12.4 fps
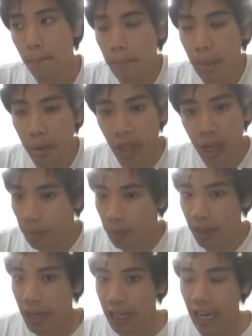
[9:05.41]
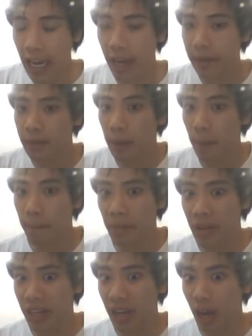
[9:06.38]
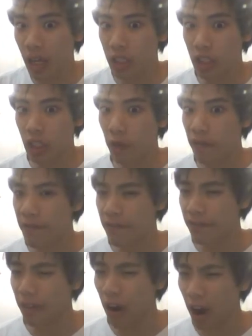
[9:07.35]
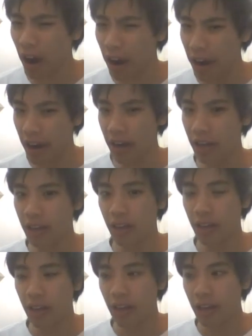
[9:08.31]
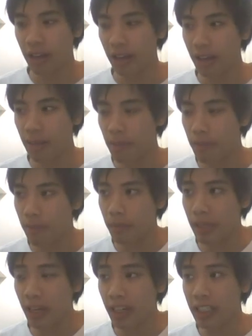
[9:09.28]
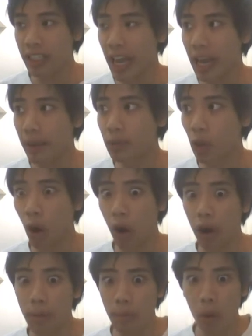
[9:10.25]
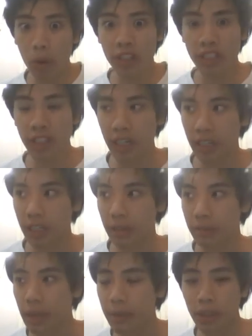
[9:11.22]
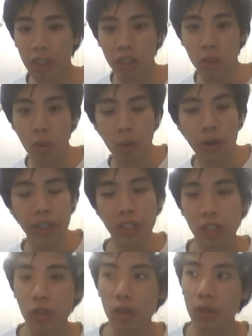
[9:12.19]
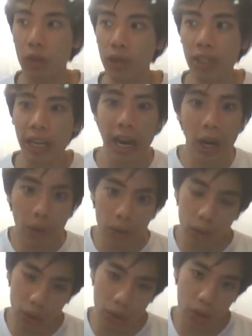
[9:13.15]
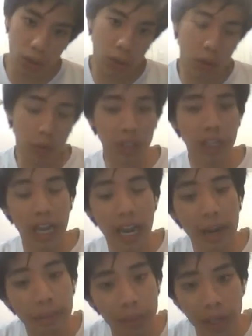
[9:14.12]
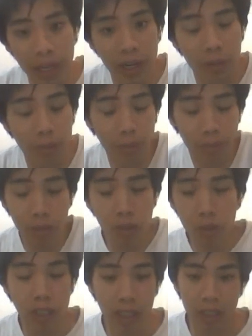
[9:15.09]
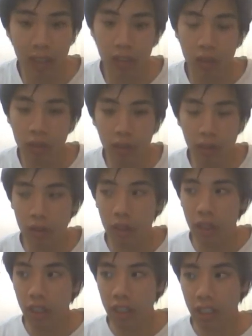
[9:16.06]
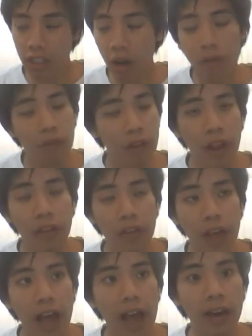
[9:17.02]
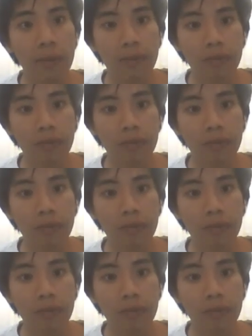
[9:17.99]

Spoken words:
but they play games because they're fun. Because games are immersing. Maybe the story is good, or the characters are good, or the gameplay and music is good. Stuff like that.